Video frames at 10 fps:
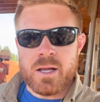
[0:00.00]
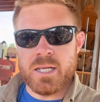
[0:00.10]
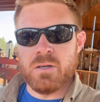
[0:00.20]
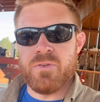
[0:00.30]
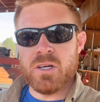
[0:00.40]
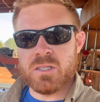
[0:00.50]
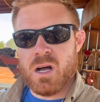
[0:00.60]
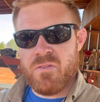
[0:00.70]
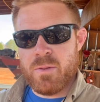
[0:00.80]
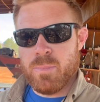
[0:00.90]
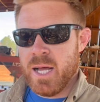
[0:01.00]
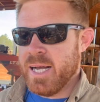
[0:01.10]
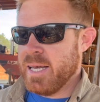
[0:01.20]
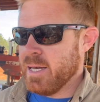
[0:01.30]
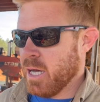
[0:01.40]
Okay, so first off, the
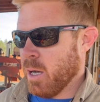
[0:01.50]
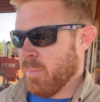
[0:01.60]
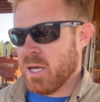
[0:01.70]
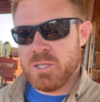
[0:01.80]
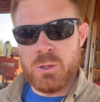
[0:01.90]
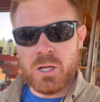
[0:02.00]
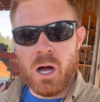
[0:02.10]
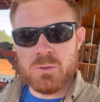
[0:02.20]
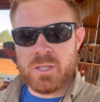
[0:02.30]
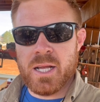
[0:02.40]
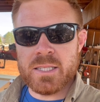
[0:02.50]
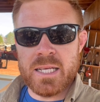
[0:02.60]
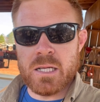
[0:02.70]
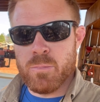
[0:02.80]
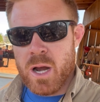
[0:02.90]
blade that is causing this
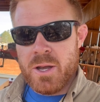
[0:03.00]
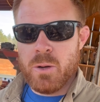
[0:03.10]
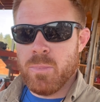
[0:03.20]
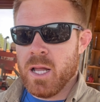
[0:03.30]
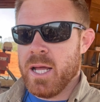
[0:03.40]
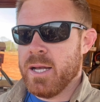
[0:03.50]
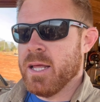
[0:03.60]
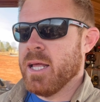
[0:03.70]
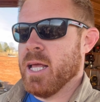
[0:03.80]
is a brand new blade.